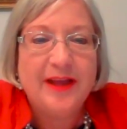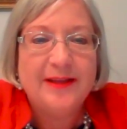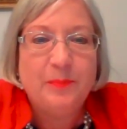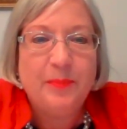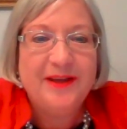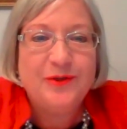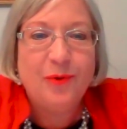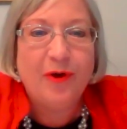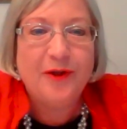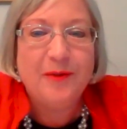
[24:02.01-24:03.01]
and speak
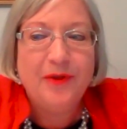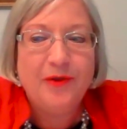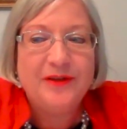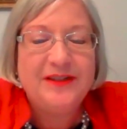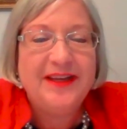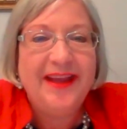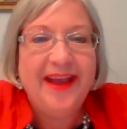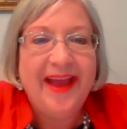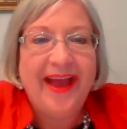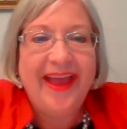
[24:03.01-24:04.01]
to our community
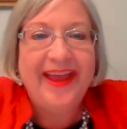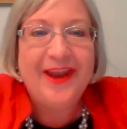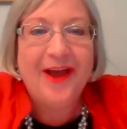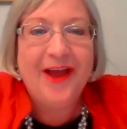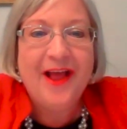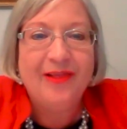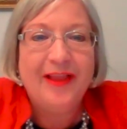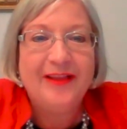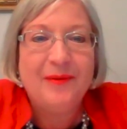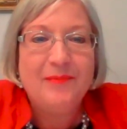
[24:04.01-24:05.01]
and
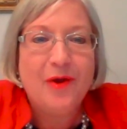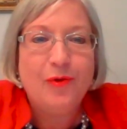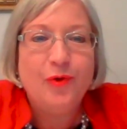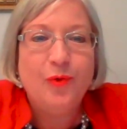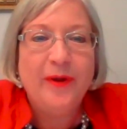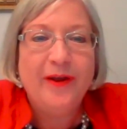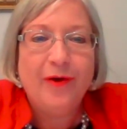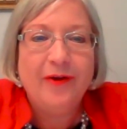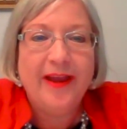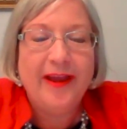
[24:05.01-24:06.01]
let them know who we
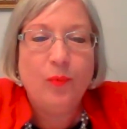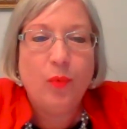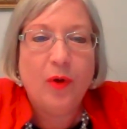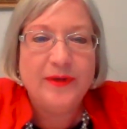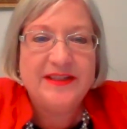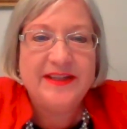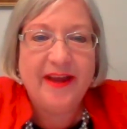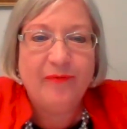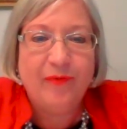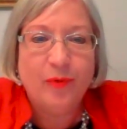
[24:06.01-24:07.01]
are and what we
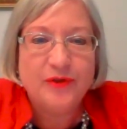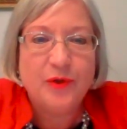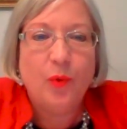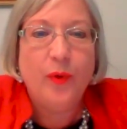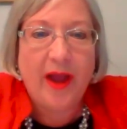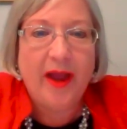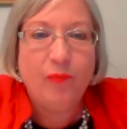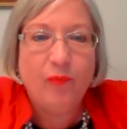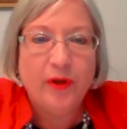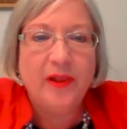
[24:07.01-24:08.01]
stand for. So I
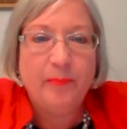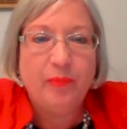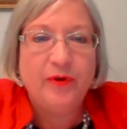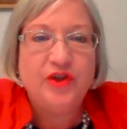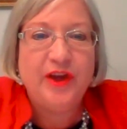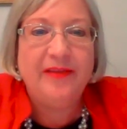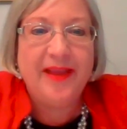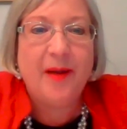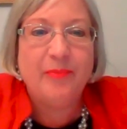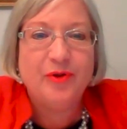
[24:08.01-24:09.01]
really appreciate
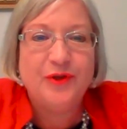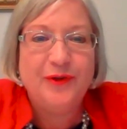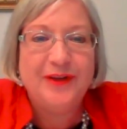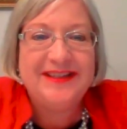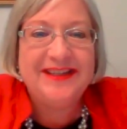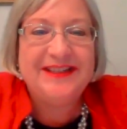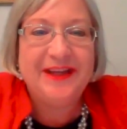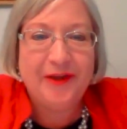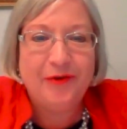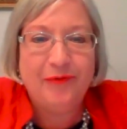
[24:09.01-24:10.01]
the opportunity to
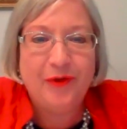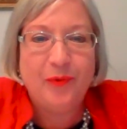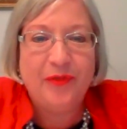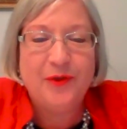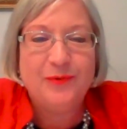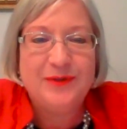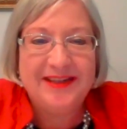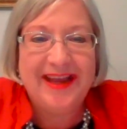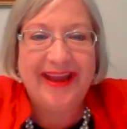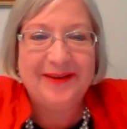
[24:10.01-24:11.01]
interview with you
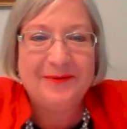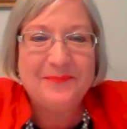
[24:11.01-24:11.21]
today.